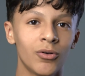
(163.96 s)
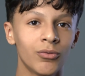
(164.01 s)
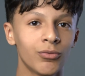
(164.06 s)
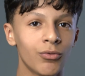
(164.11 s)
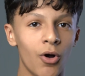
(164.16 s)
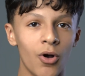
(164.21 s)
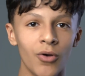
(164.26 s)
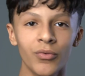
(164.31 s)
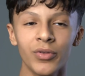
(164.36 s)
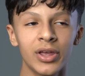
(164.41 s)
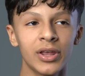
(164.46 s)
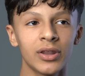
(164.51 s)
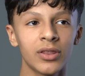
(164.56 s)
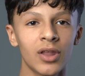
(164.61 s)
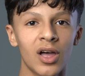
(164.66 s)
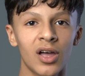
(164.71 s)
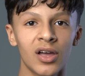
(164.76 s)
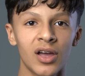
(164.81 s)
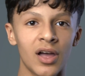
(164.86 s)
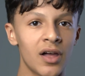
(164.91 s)
rolling
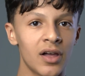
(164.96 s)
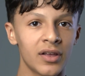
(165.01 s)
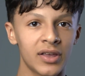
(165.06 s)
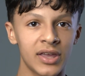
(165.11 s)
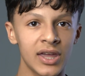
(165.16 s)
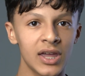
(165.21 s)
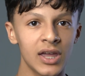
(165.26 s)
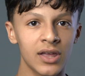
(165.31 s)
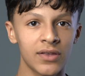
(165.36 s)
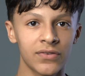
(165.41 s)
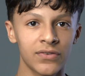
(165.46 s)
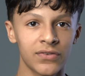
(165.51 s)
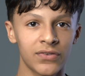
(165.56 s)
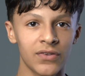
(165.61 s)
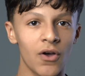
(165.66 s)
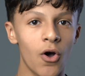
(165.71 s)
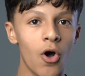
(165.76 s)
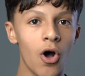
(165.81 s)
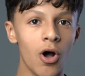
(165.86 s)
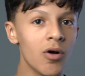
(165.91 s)
the cakes,
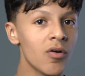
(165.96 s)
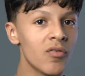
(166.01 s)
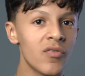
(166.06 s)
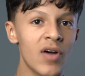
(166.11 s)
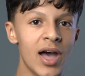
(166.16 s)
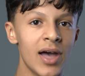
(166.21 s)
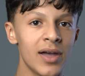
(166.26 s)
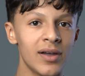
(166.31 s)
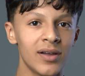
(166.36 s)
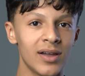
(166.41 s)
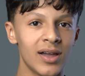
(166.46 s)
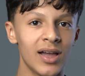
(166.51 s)
all of that.